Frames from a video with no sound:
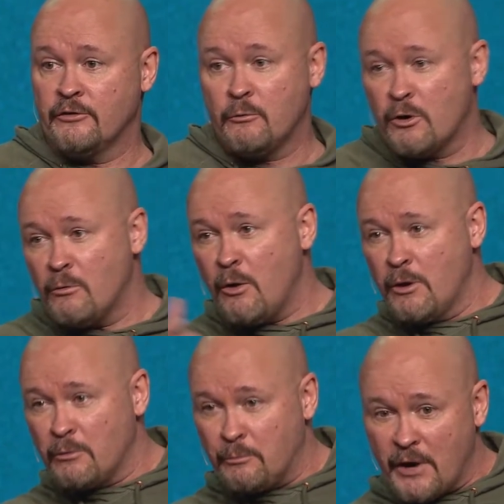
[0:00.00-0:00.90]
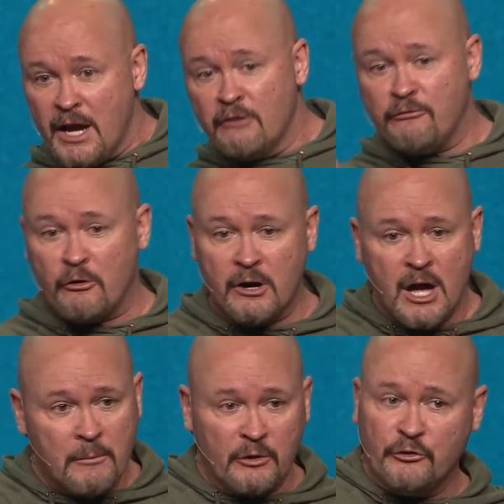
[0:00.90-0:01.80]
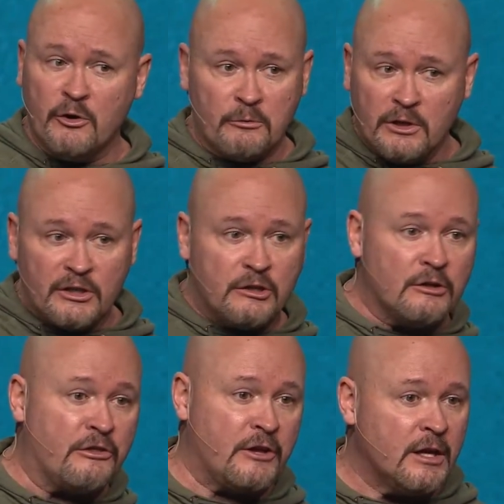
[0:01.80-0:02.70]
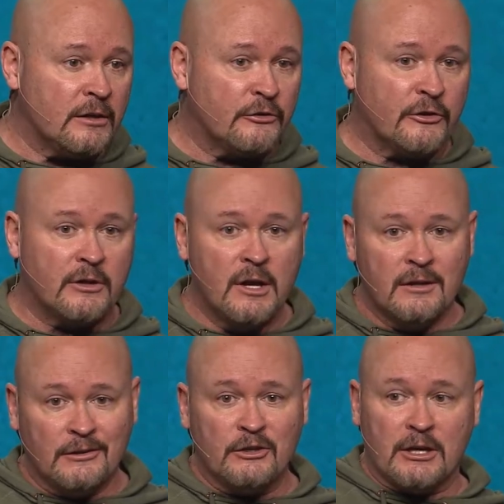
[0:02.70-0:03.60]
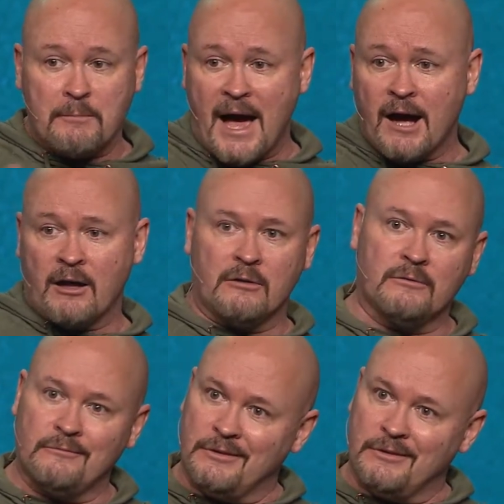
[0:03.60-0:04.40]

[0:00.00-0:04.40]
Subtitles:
They weren't what we were praying for, but he's doing really good things that looking back at her,